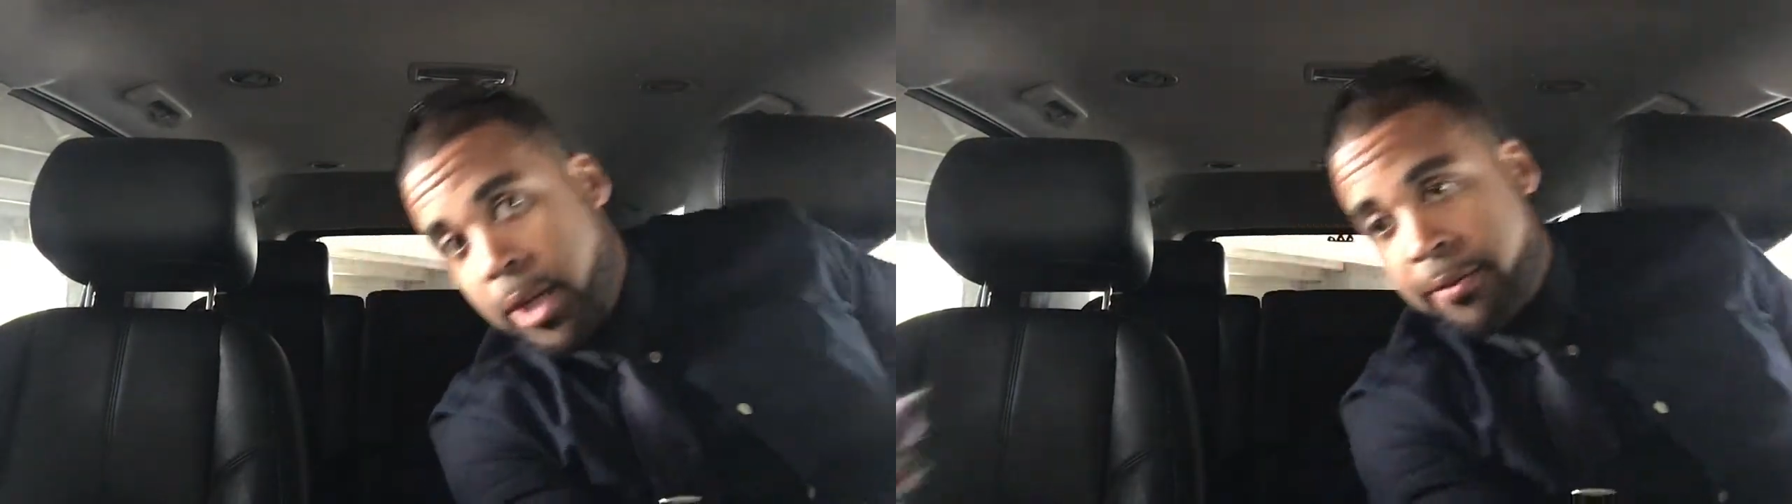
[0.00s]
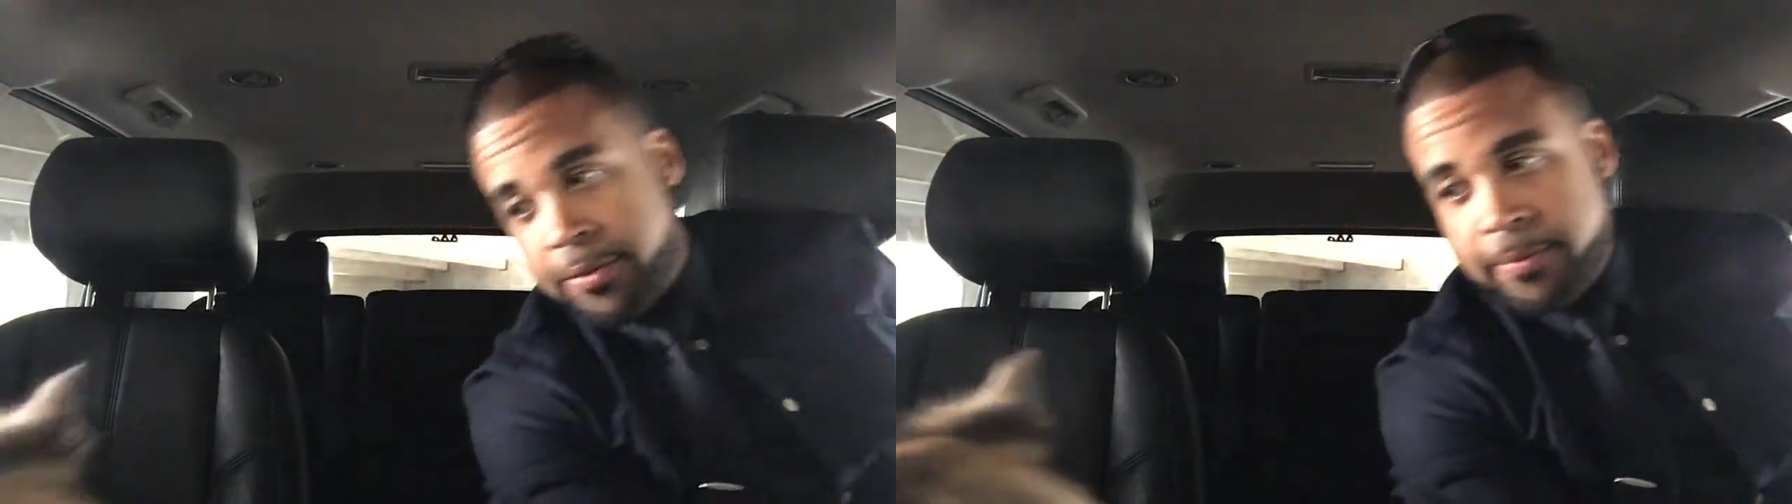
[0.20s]

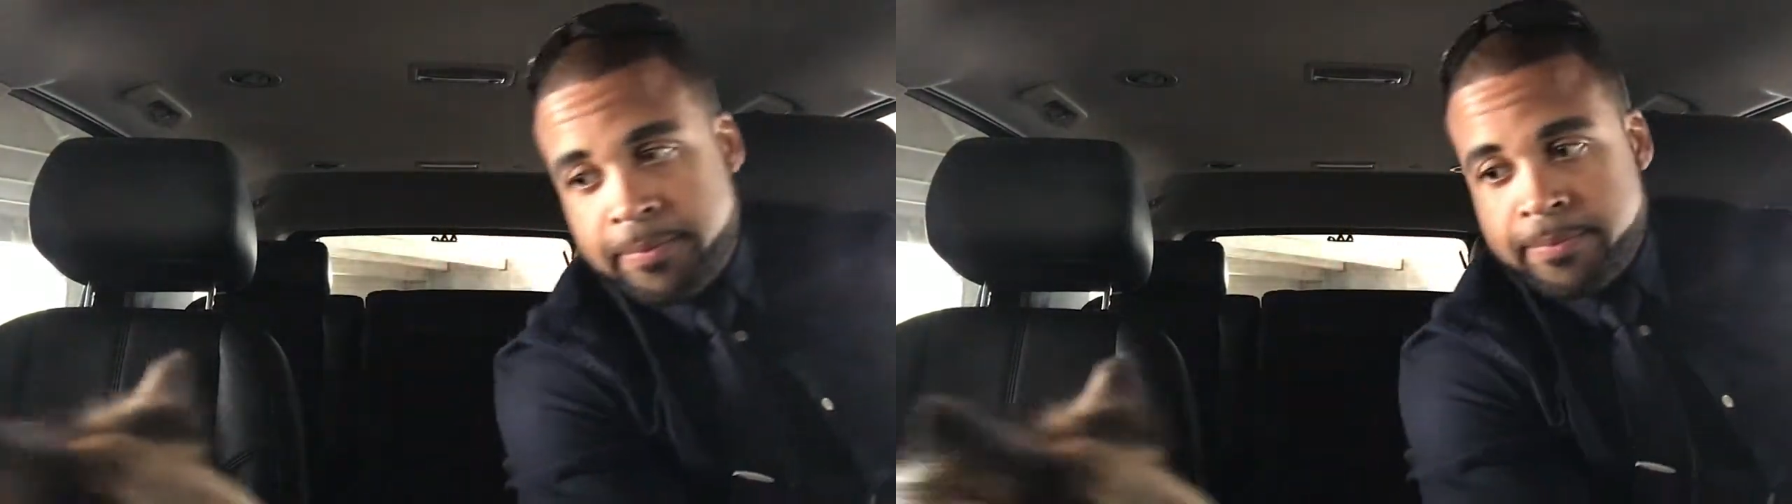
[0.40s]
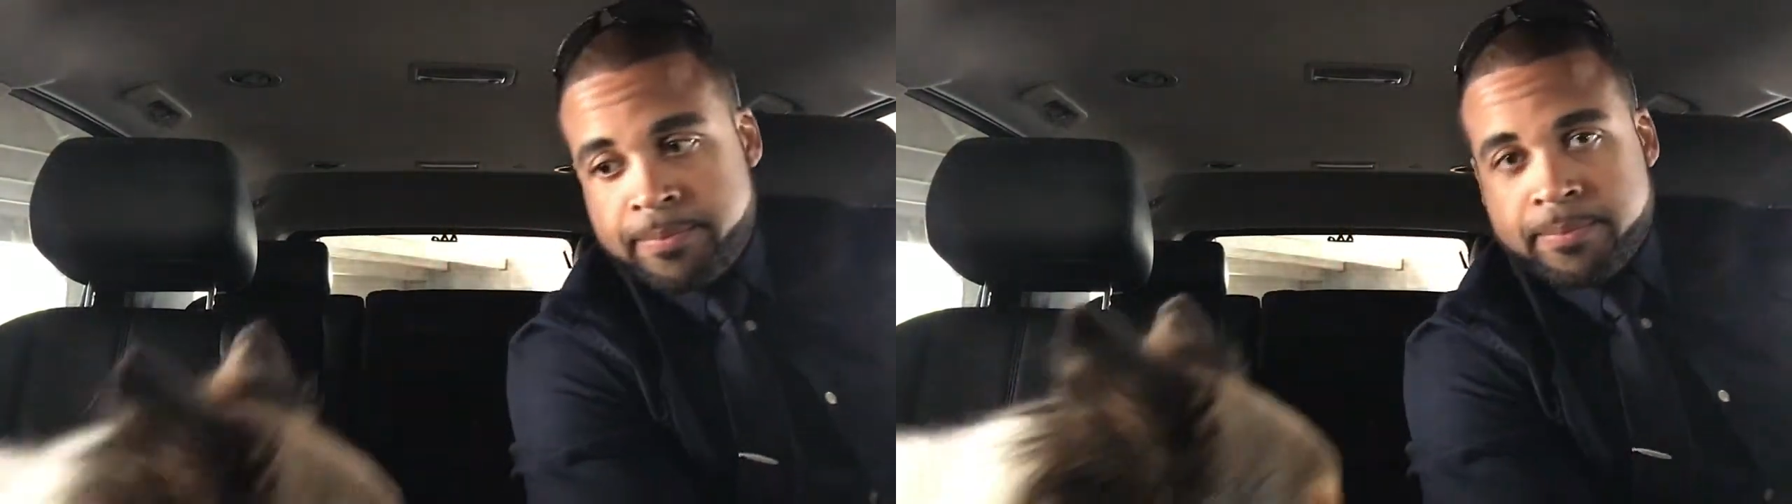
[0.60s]

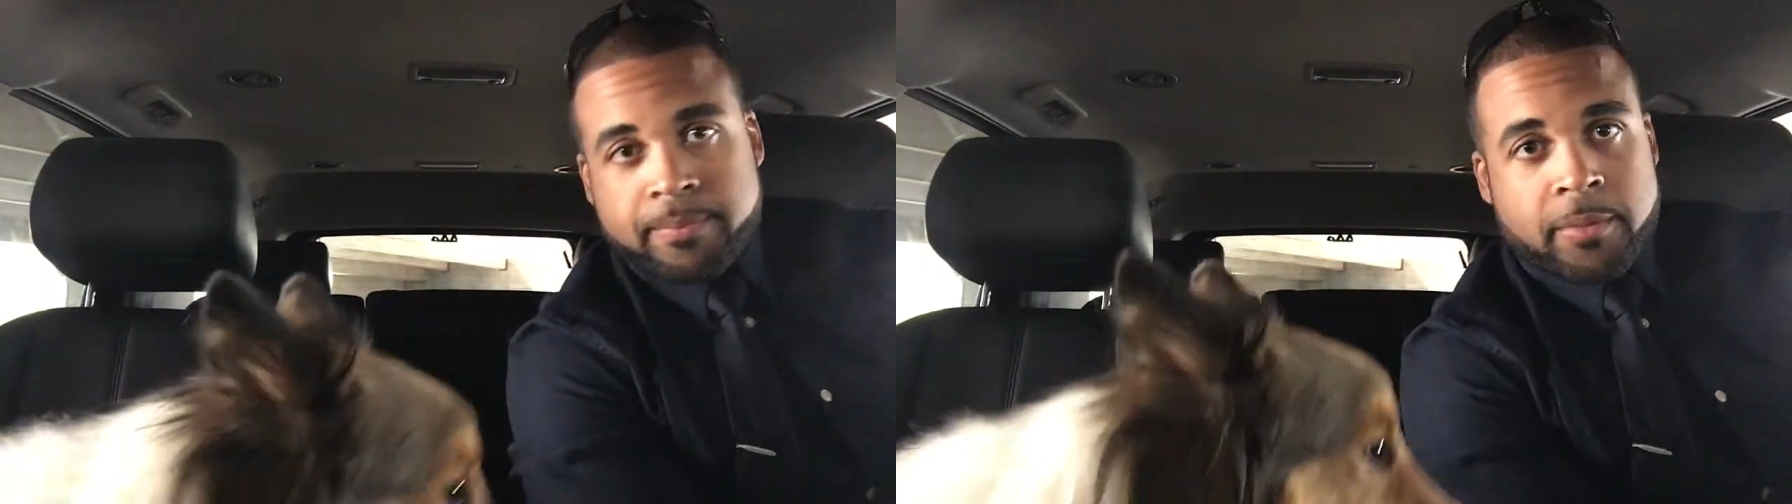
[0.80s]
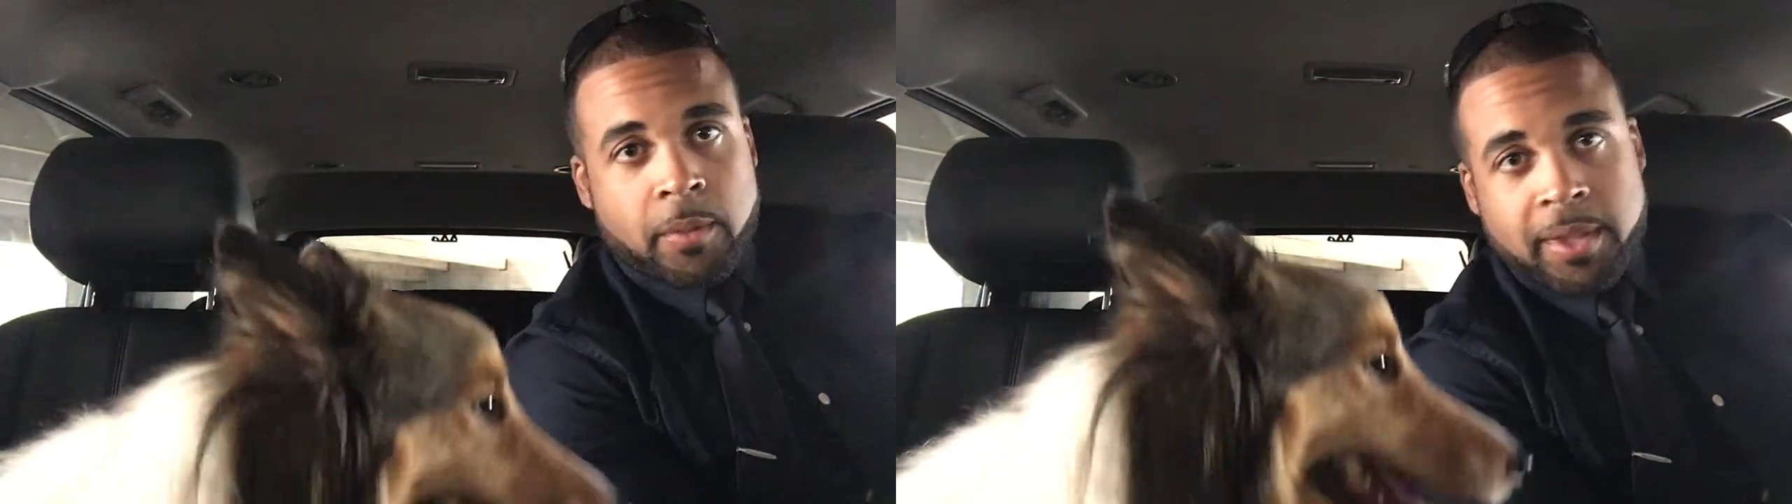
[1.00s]

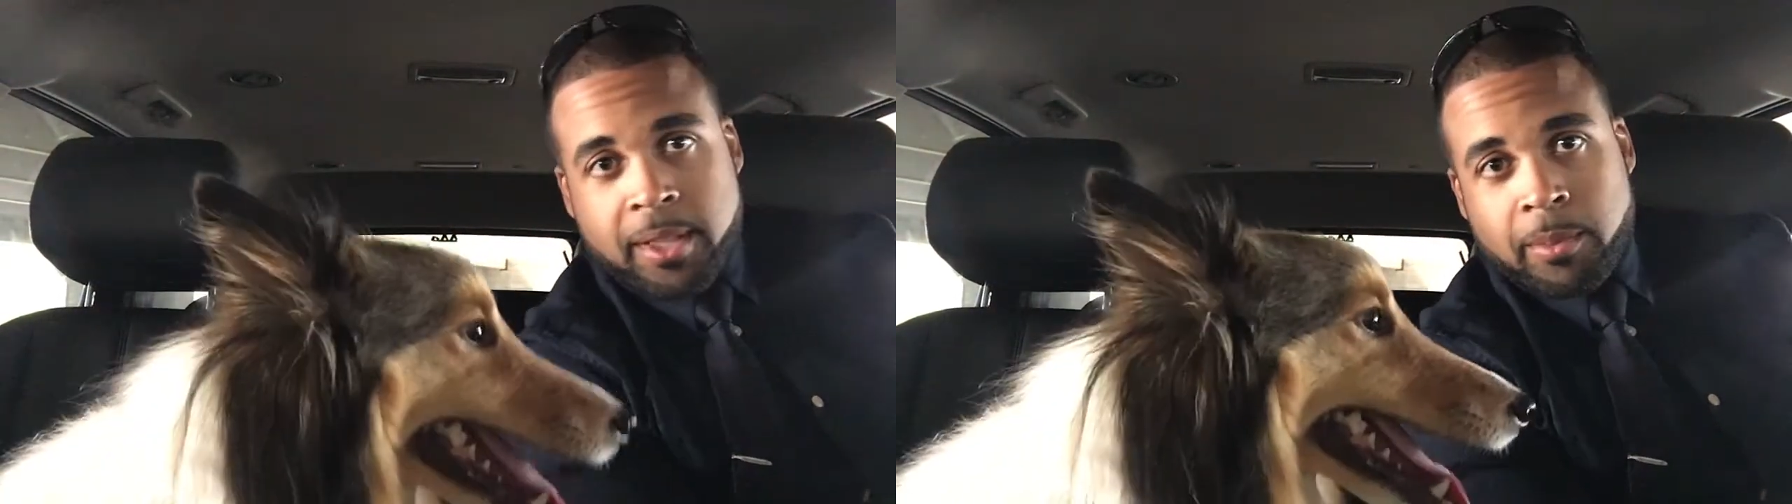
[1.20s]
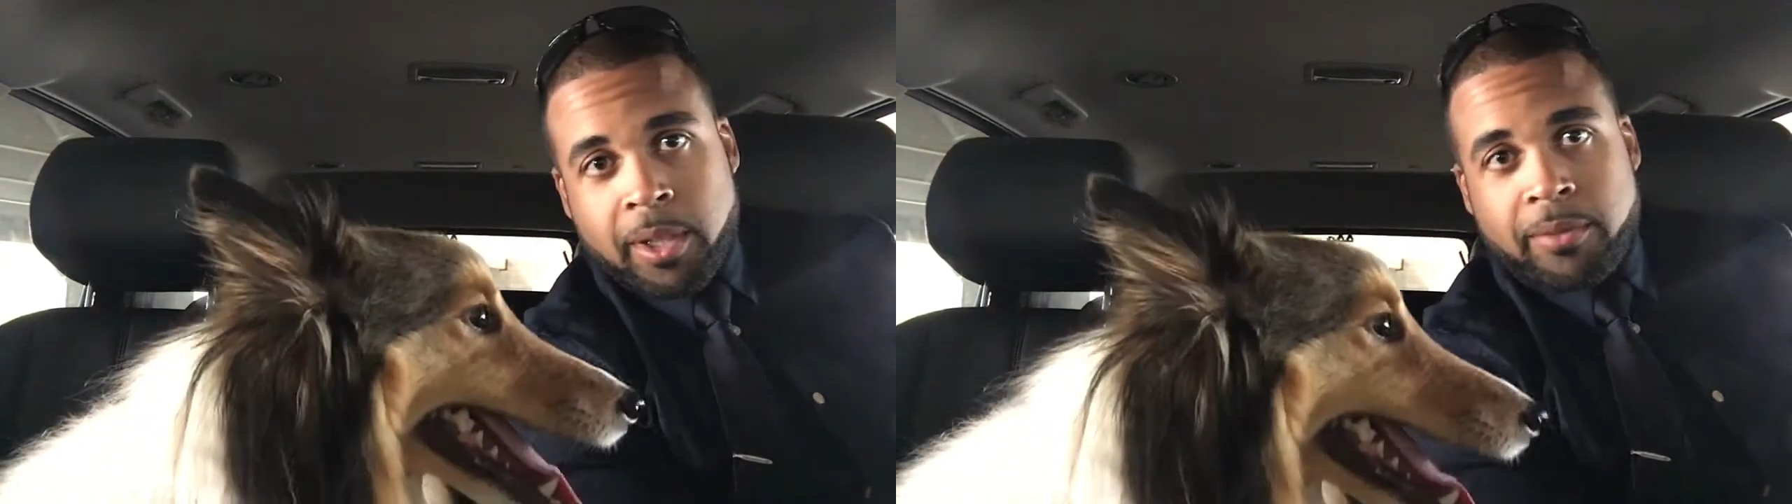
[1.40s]
Rev. What's
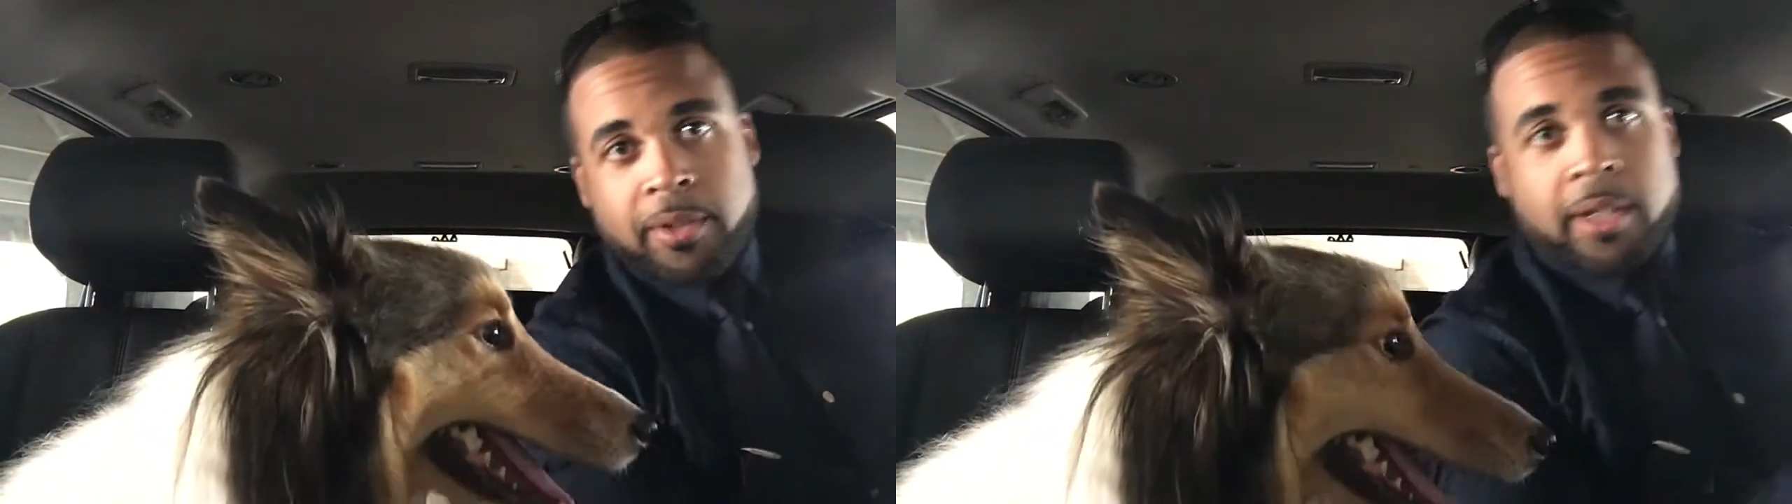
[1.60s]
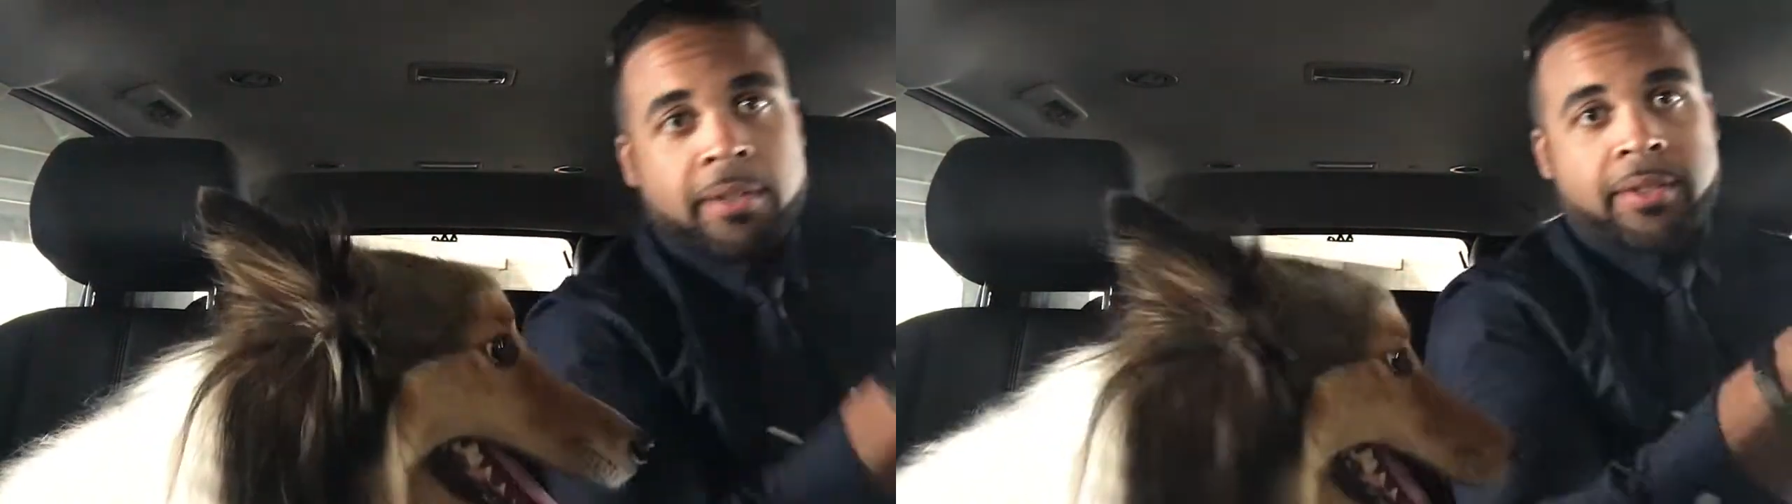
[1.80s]
up, Rev
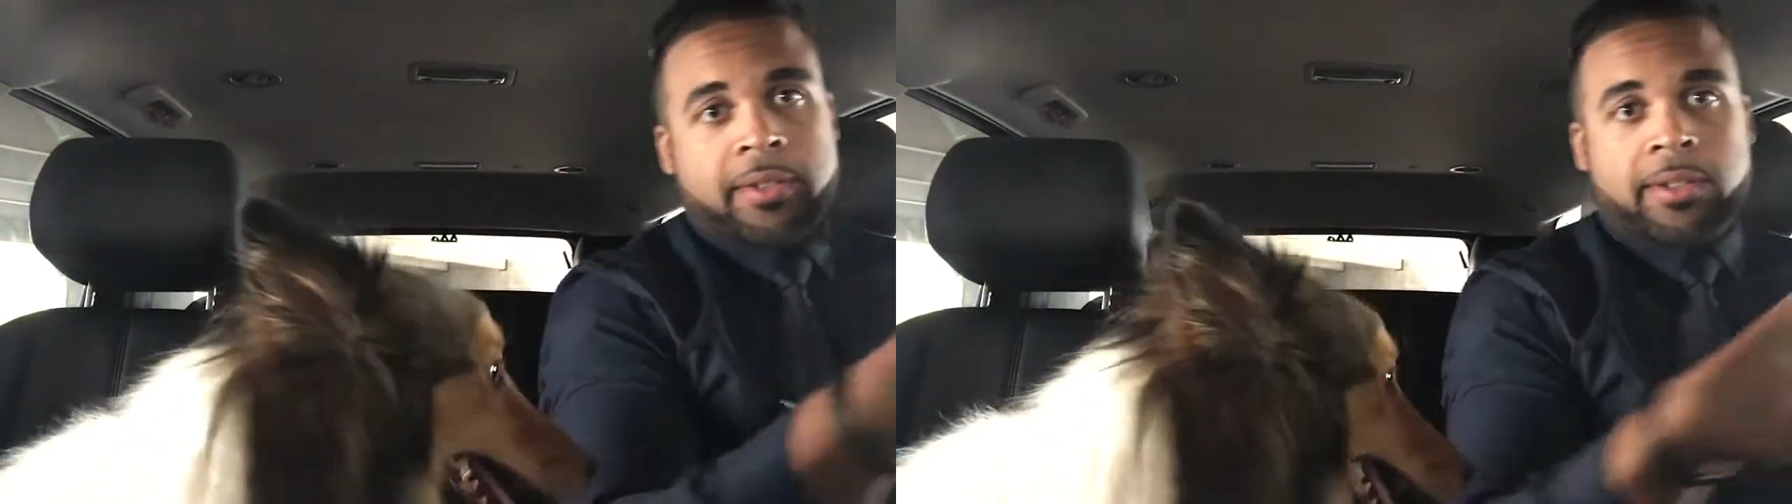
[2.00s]
Rev?